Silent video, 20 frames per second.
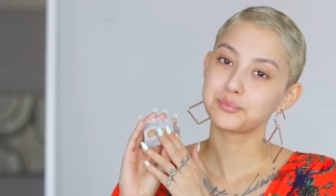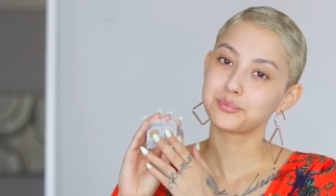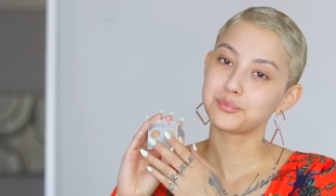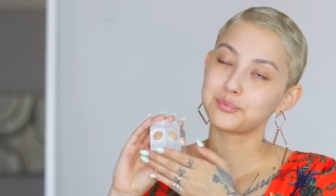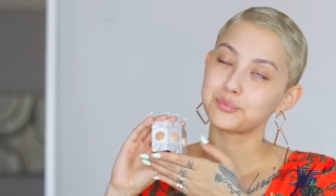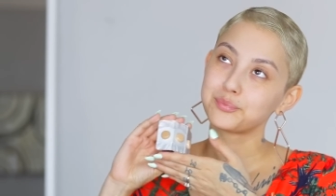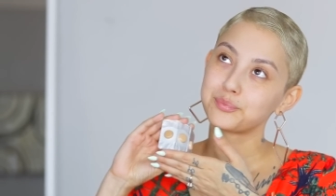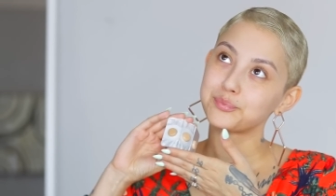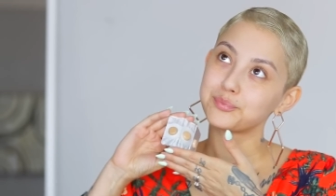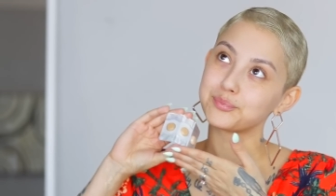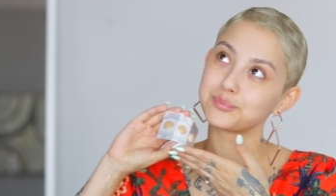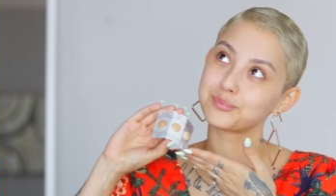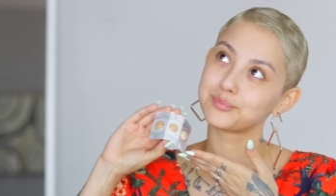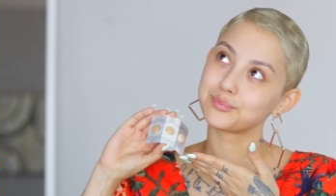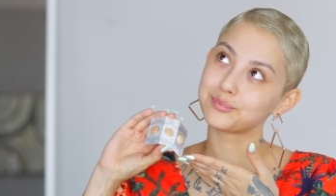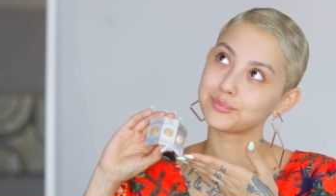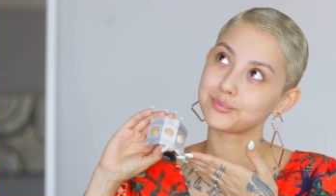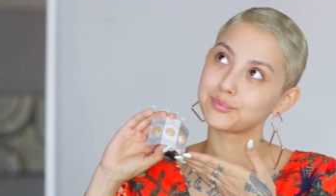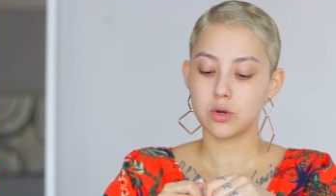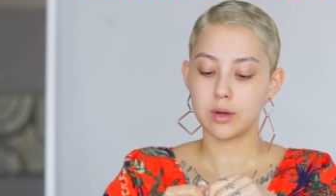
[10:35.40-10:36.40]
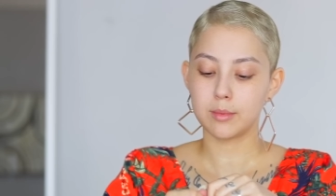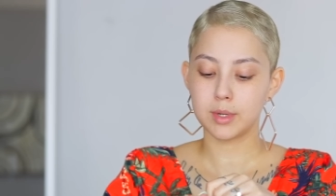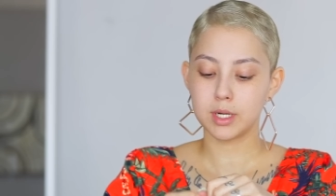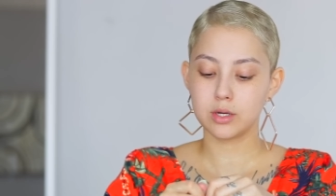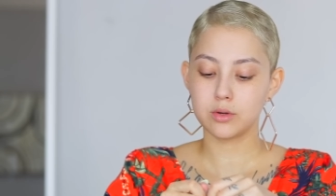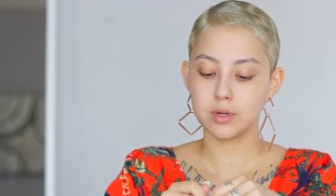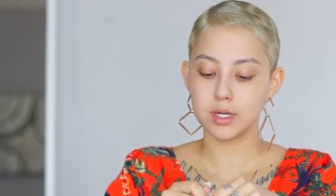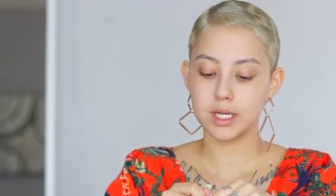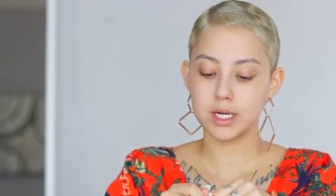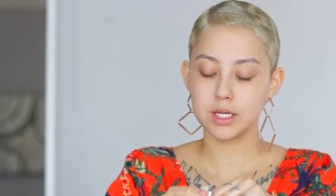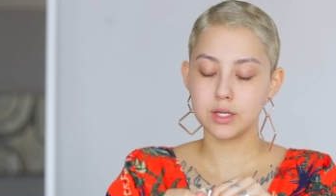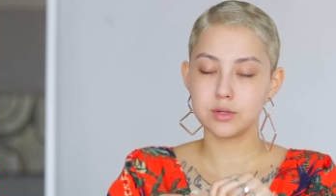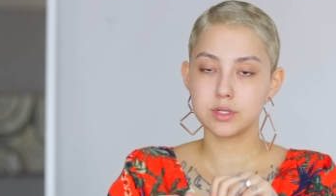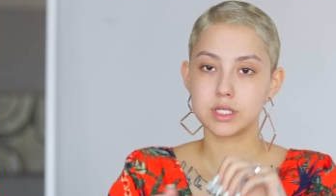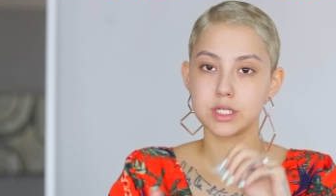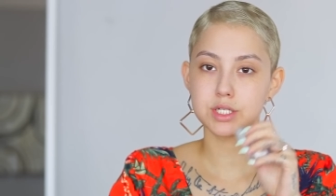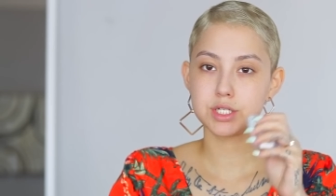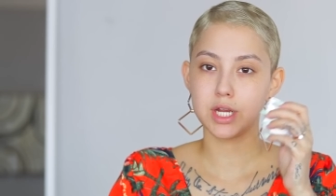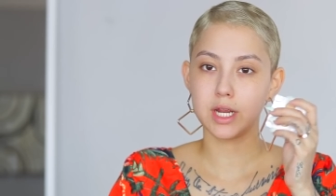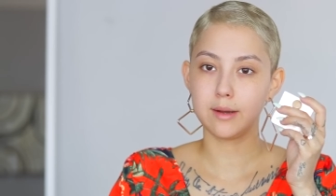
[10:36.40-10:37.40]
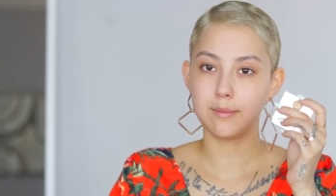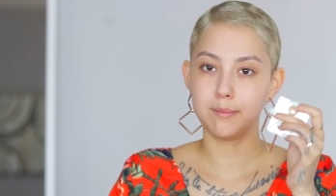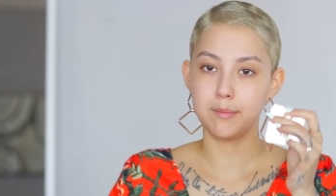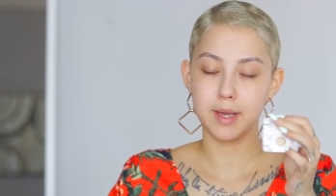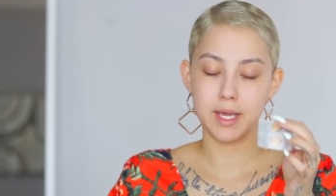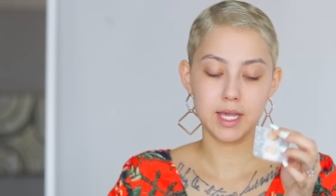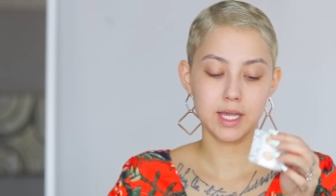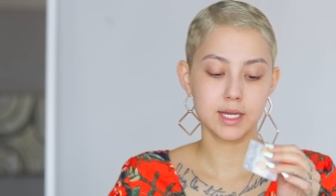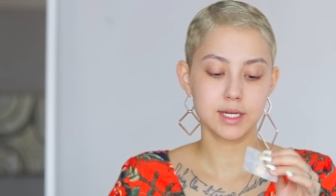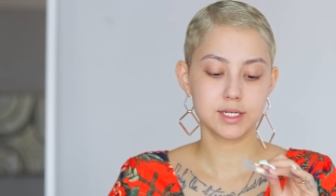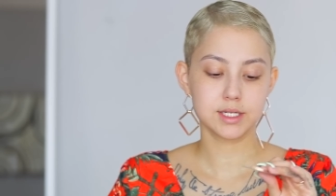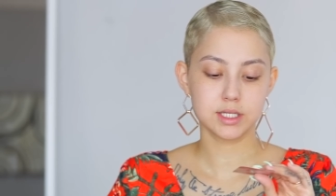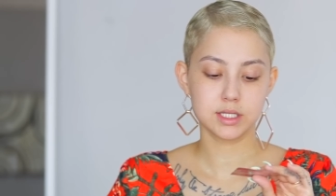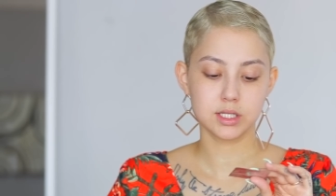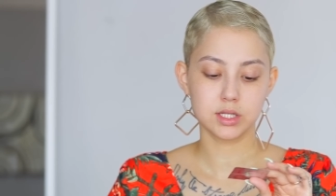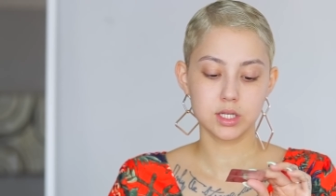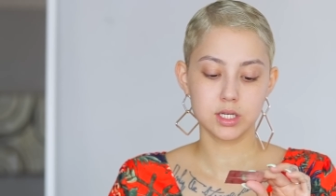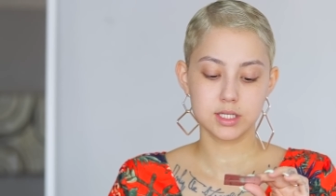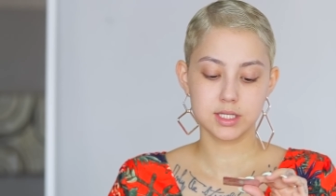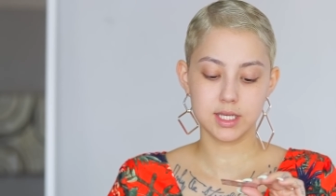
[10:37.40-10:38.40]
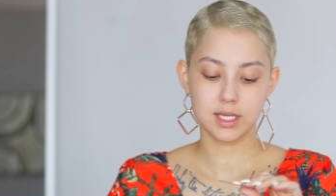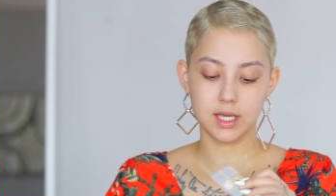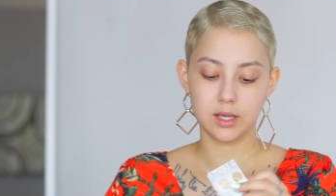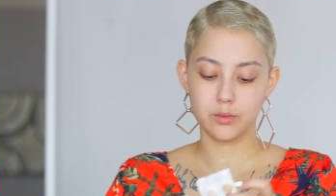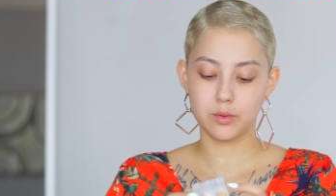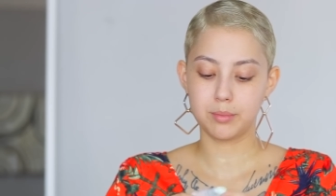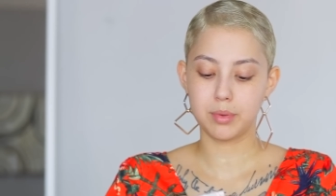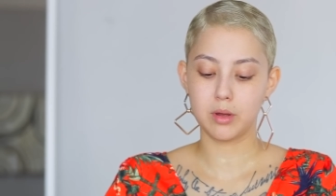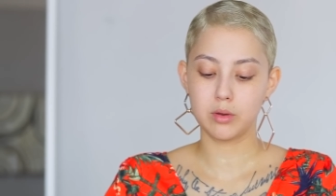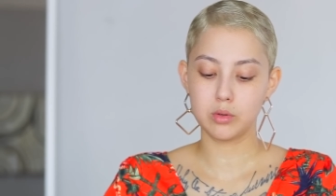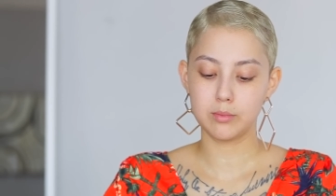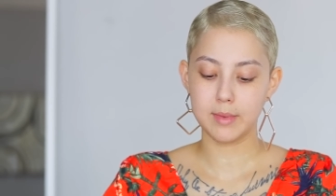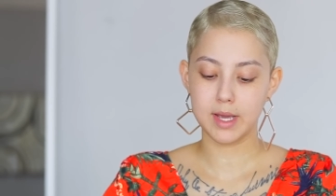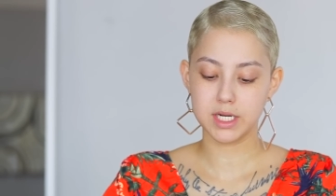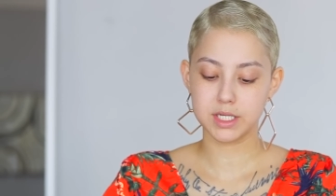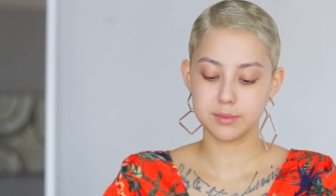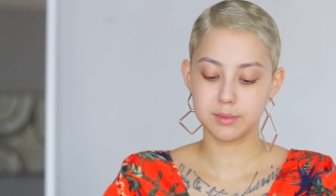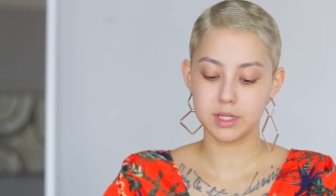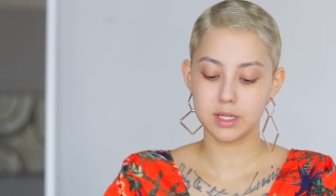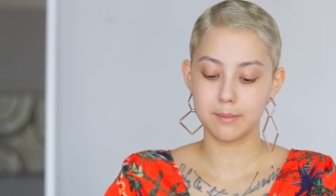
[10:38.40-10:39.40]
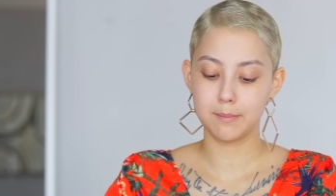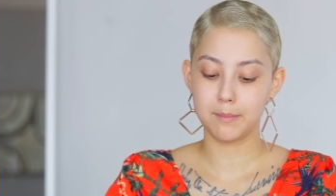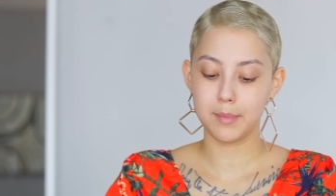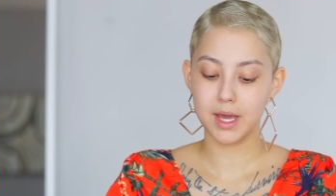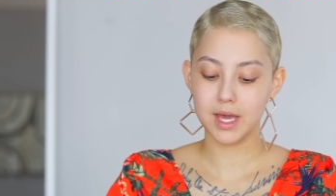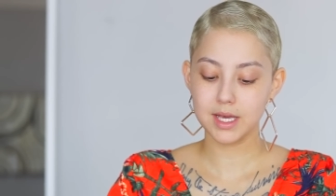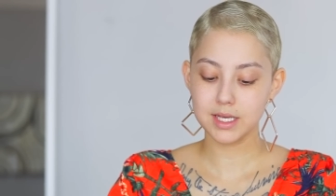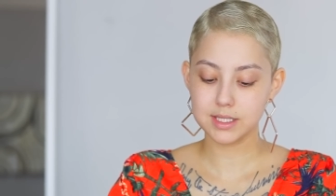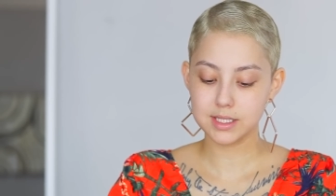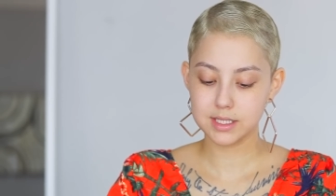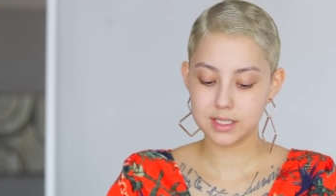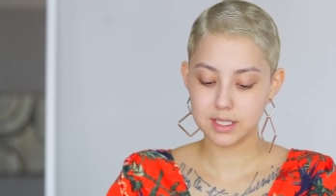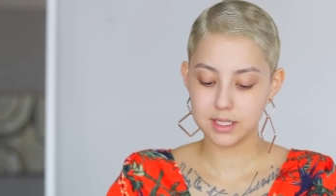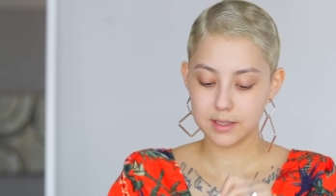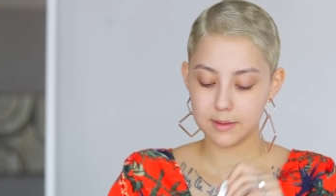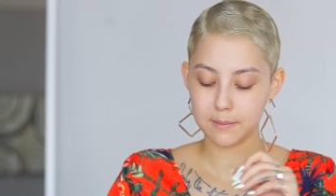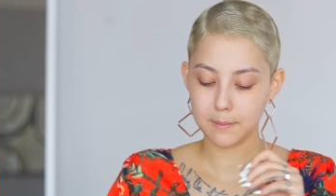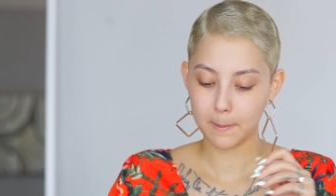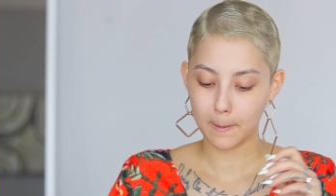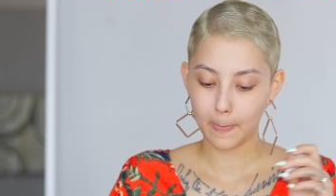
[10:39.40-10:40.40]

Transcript: So I'm gonna go ahead and use the shade beige because it looks like it would probably match me the best.